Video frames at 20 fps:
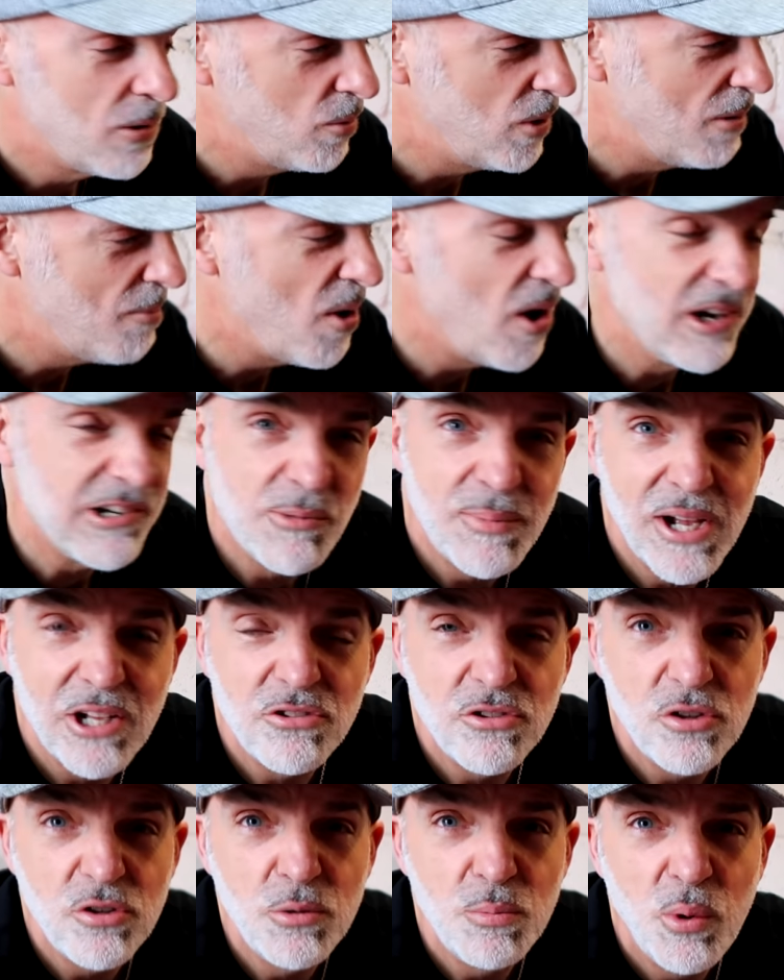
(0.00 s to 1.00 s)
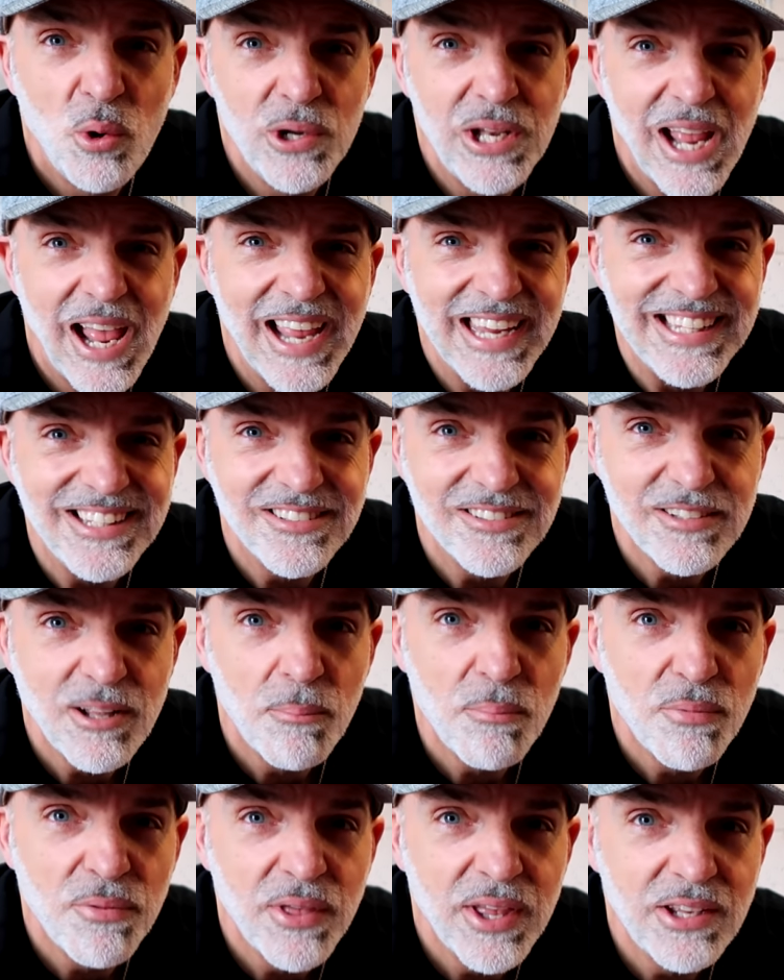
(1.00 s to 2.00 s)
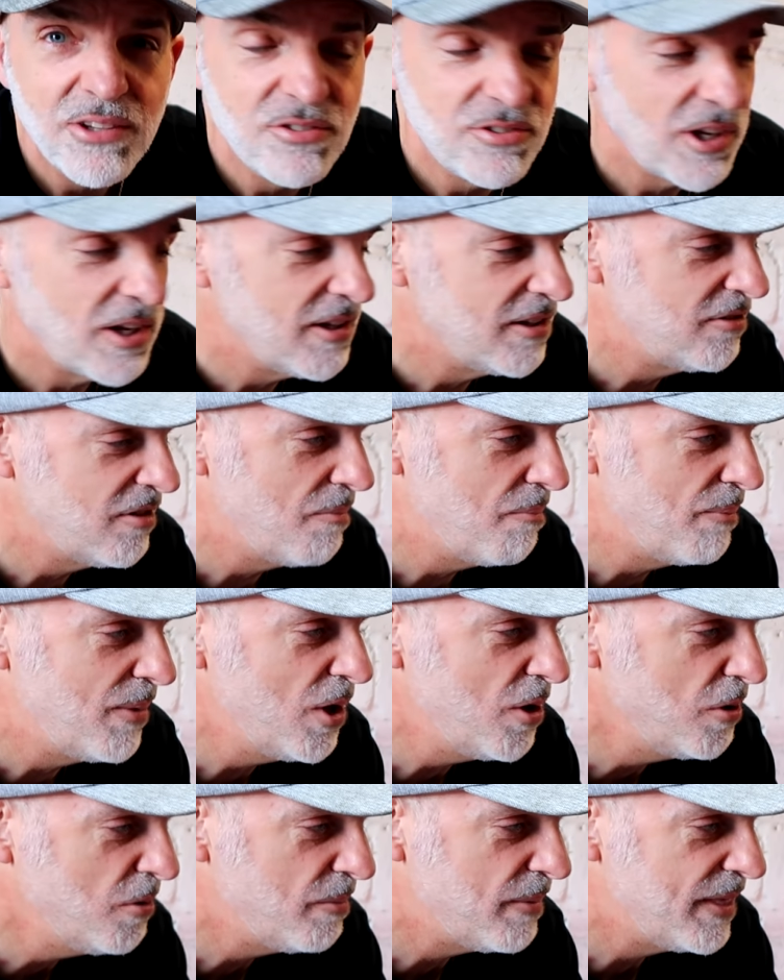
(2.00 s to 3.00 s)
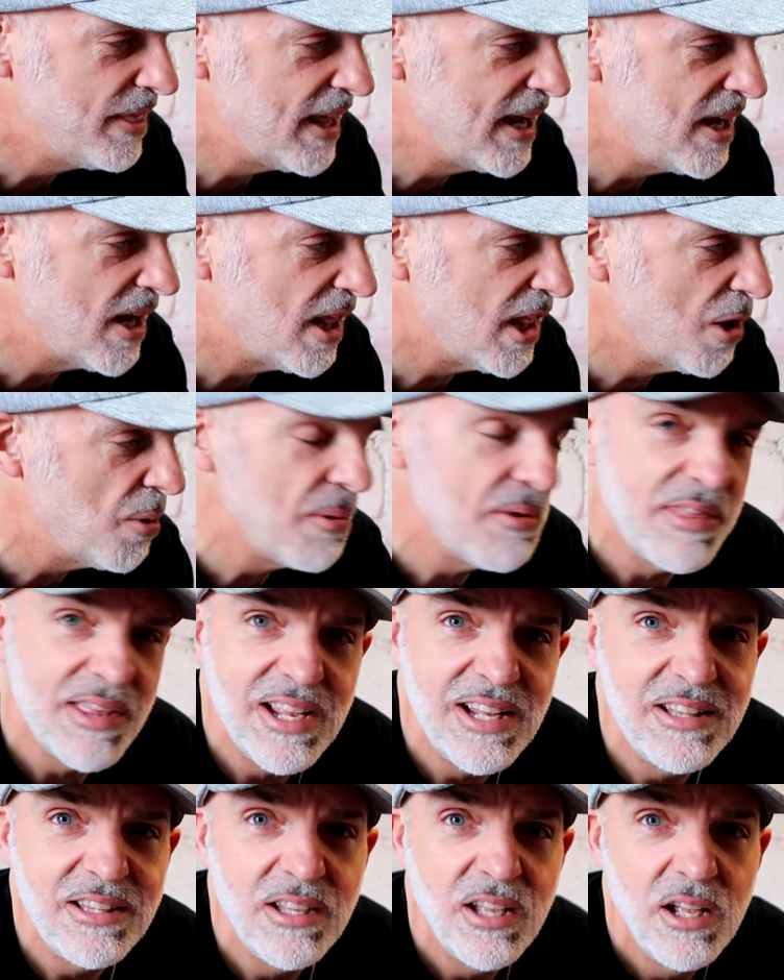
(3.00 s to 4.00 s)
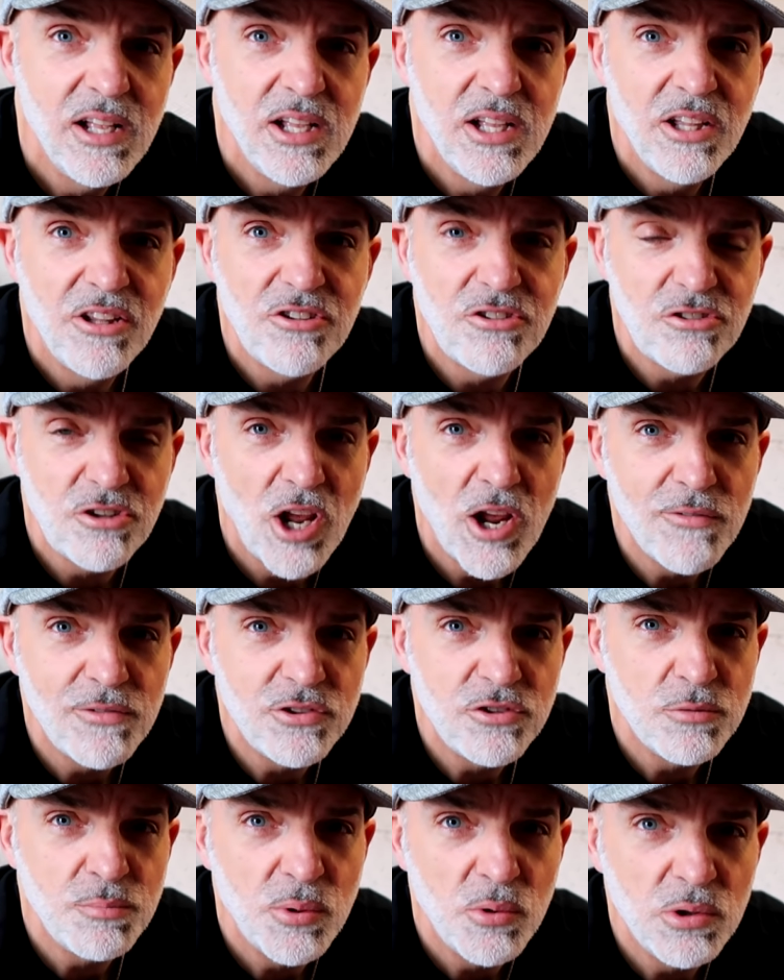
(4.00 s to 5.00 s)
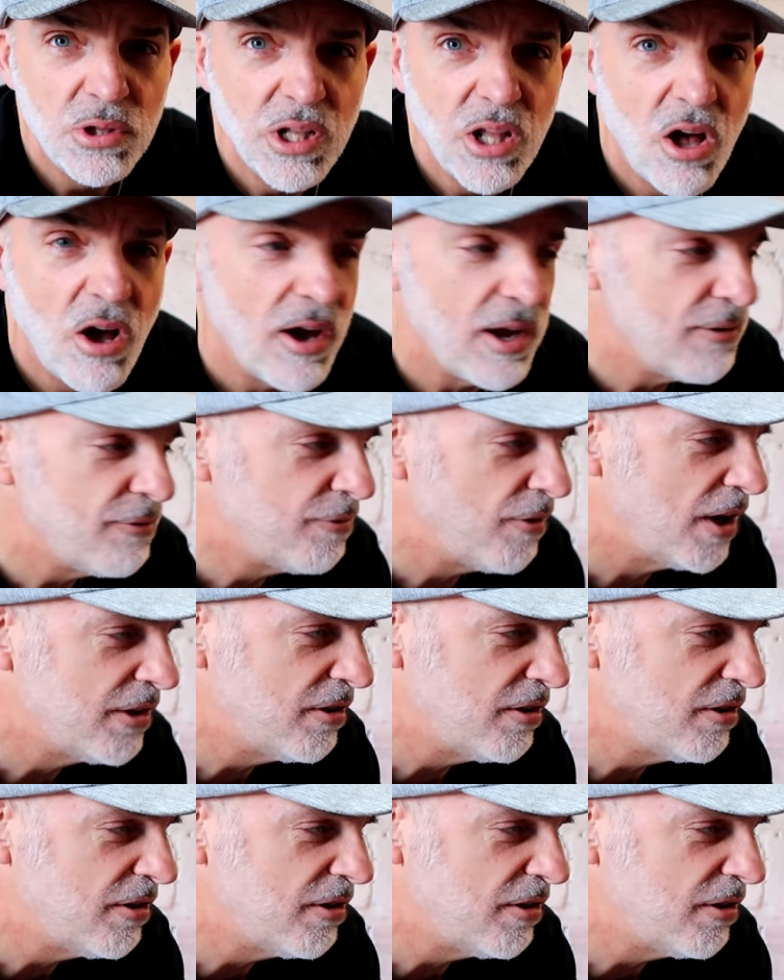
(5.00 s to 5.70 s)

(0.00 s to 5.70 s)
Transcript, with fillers: Well, mine are about 2.8 something. So there's a little, you know, they're within serviceable life.